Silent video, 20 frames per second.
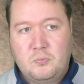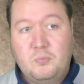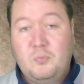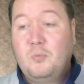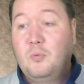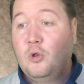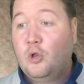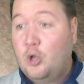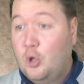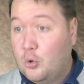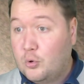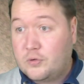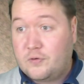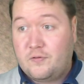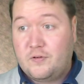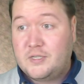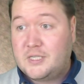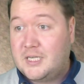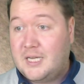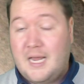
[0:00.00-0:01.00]
looked
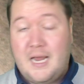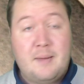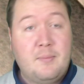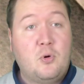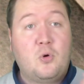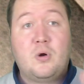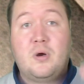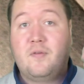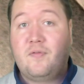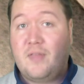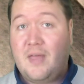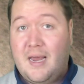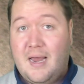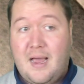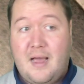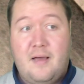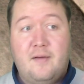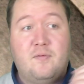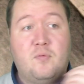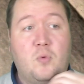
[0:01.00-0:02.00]
for slam, or if they
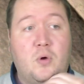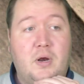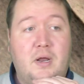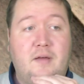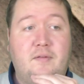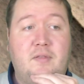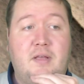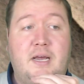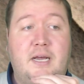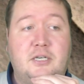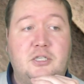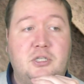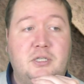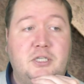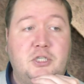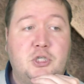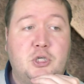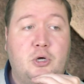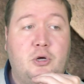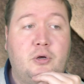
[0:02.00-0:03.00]
have, what have they actually
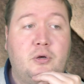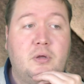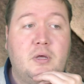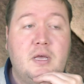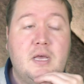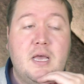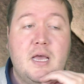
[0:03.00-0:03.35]
shown?